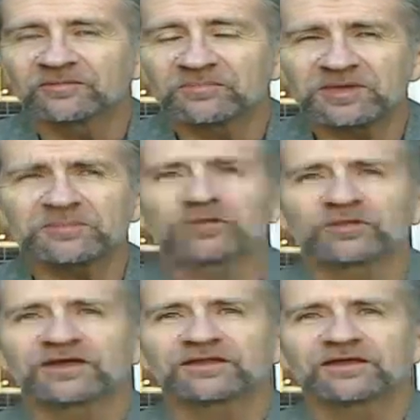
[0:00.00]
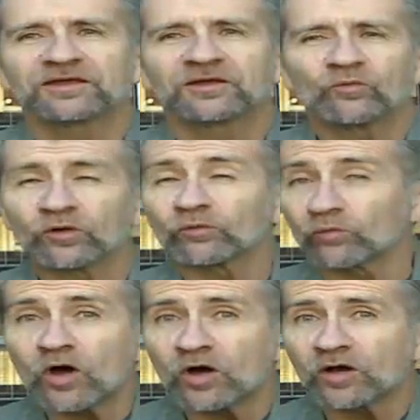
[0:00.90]
people that were
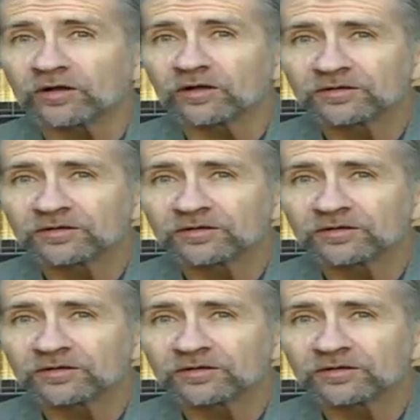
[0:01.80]
wrong